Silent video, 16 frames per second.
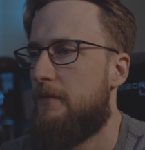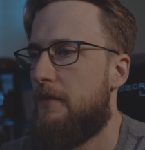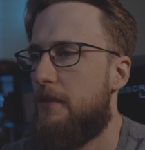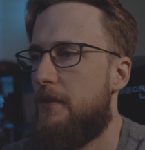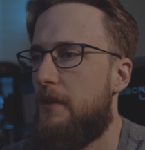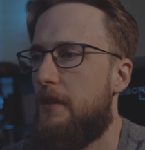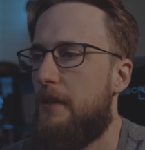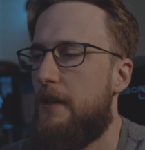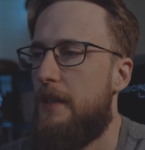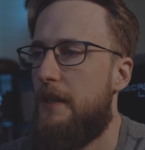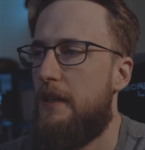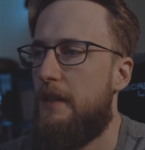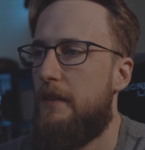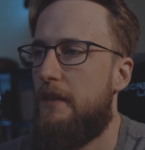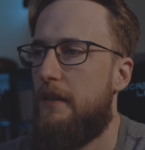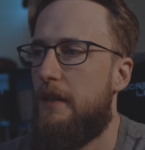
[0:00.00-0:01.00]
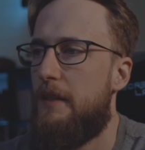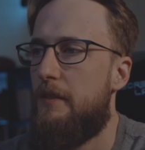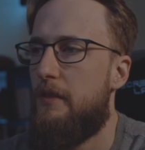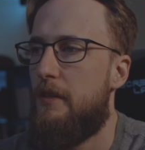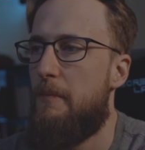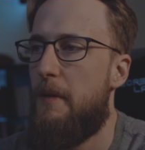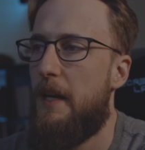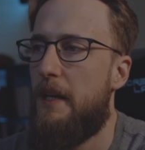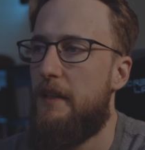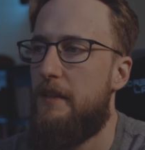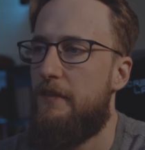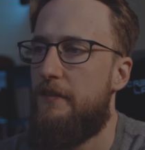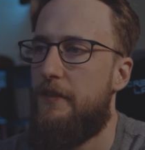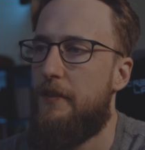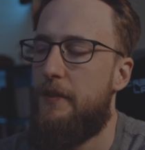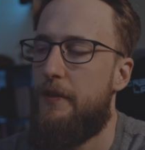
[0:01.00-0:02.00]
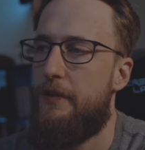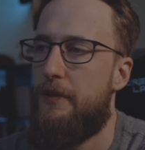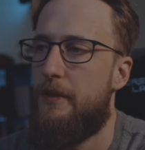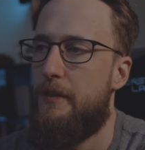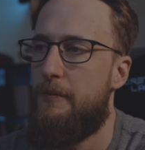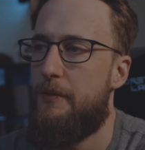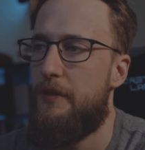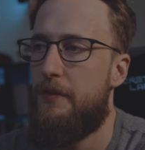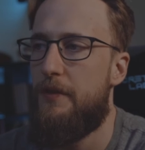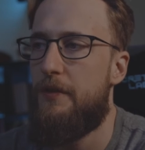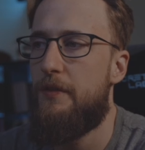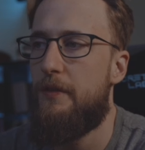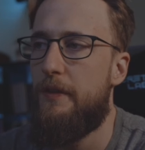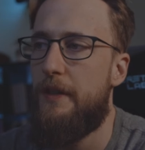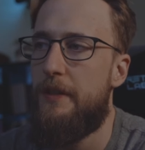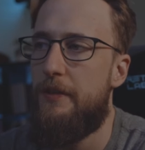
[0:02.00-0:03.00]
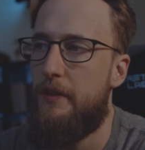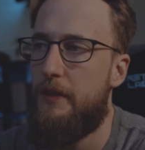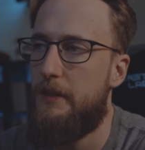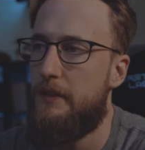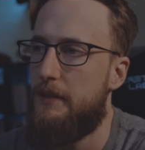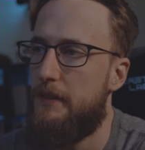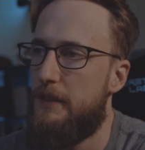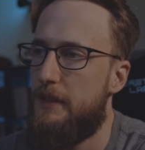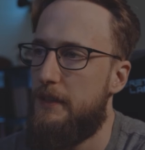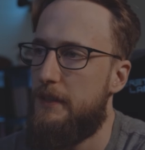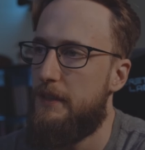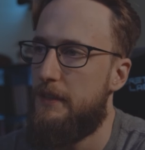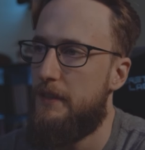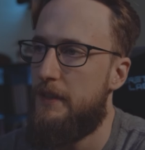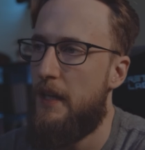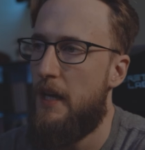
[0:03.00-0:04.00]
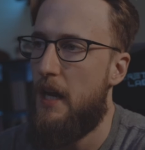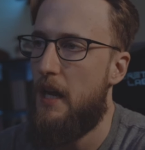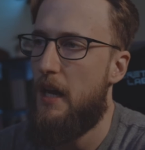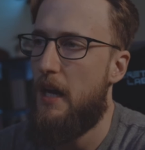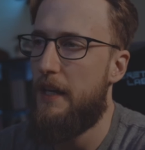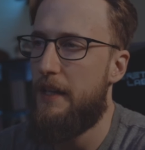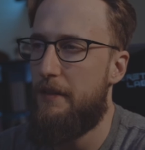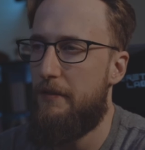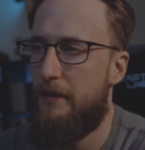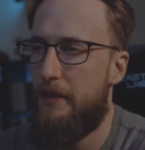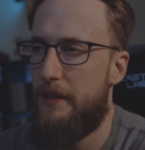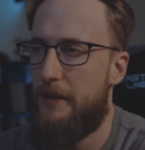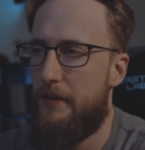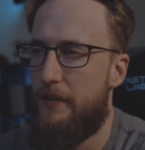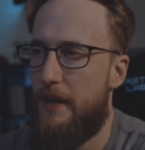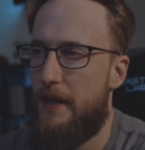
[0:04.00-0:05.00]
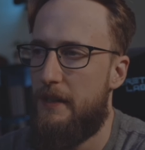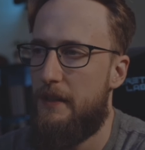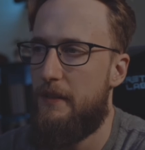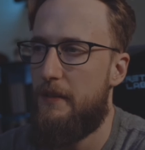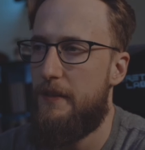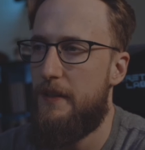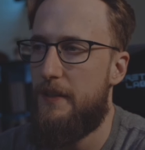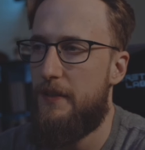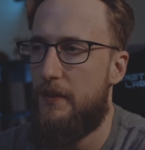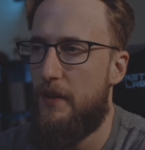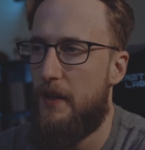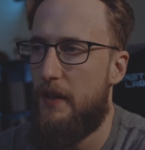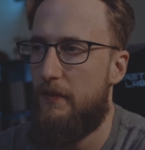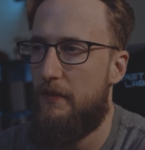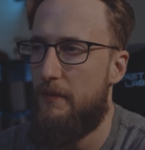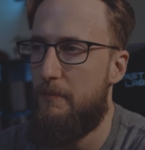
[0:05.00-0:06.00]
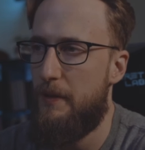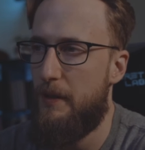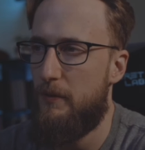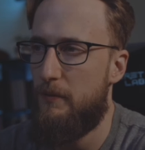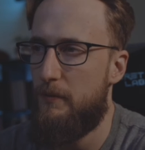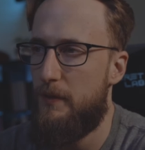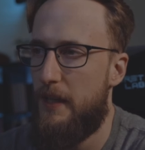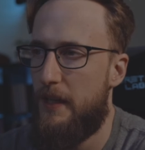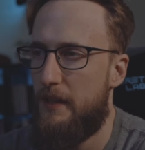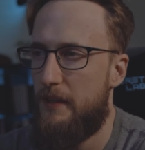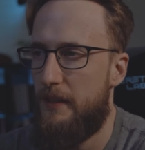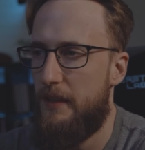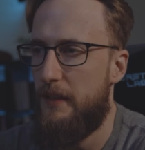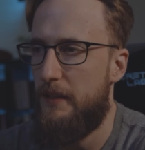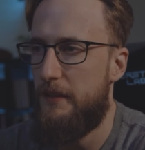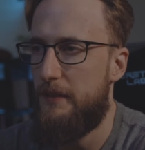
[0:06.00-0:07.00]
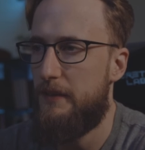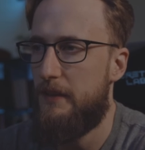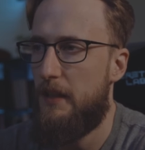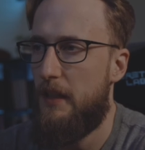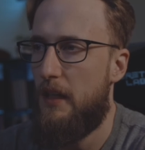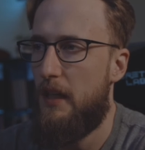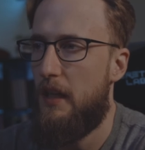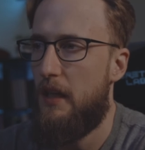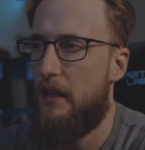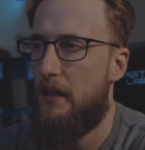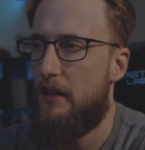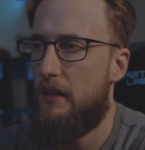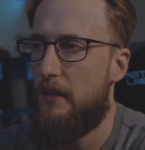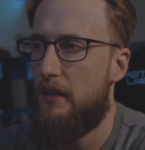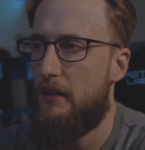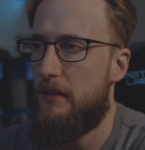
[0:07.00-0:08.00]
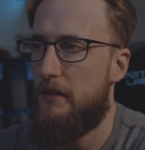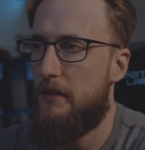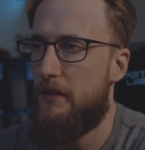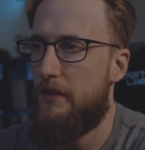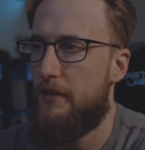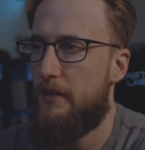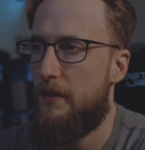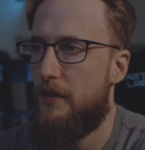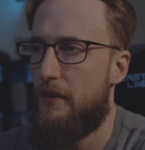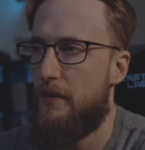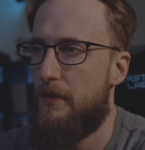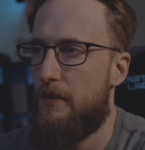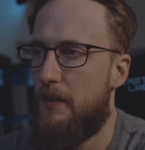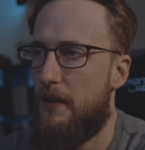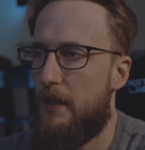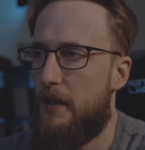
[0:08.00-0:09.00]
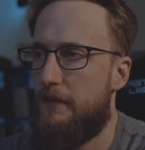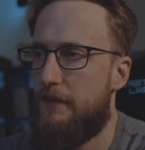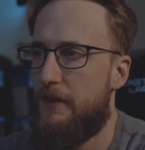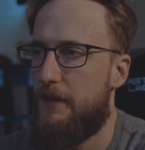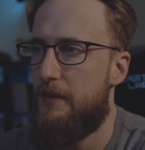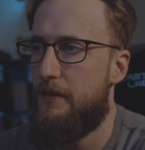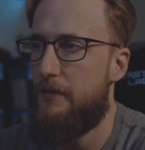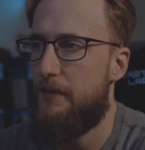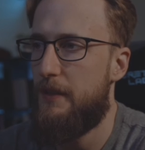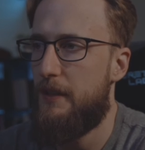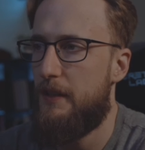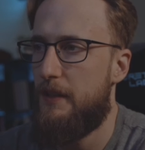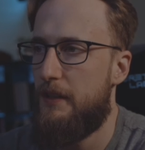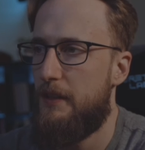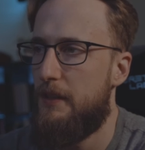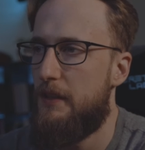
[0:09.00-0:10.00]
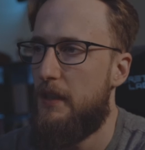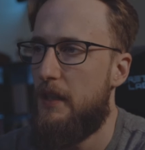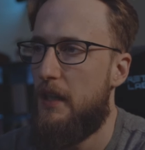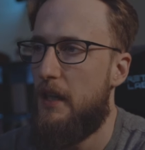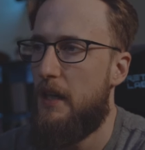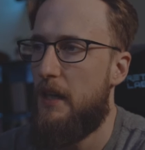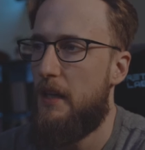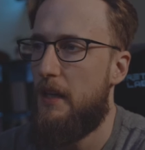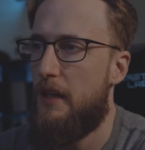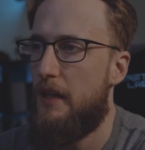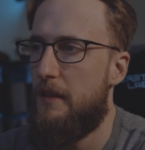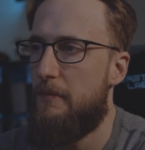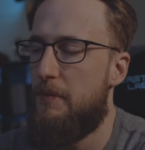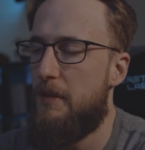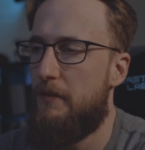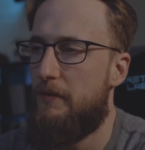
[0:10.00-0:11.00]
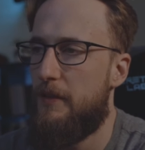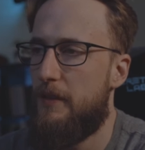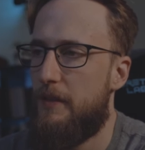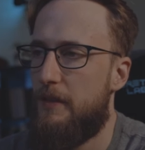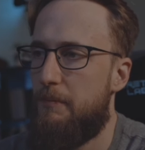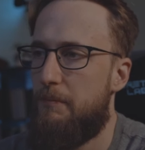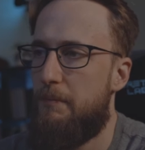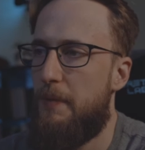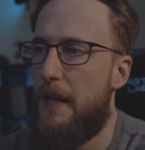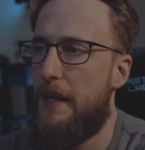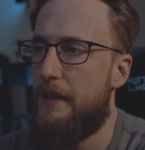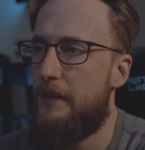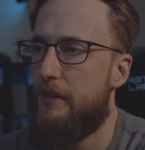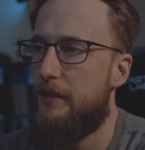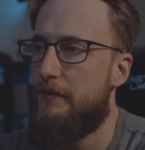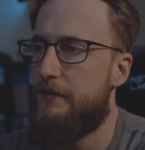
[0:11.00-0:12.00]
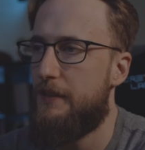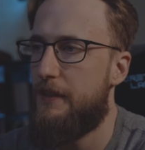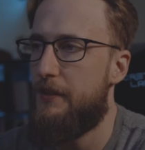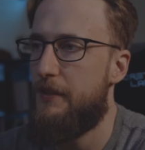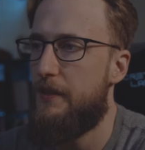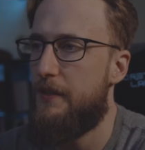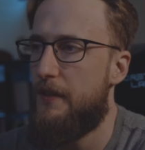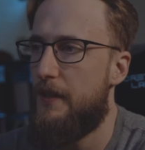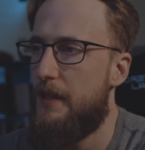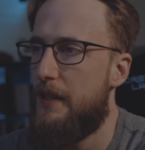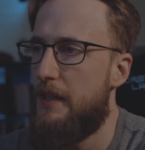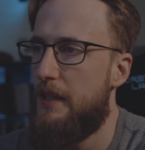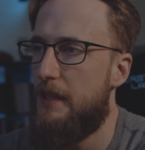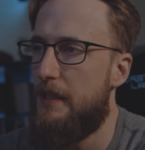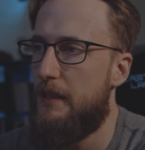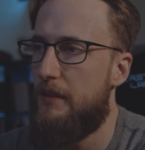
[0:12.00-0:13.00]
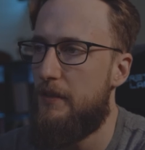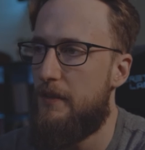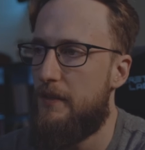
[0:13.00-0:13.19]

So here I took it back into Photoshop, just a screenshot, and I didn't really know how this side of the belt would hang together. So after doing a bit of a paint over, as you see here,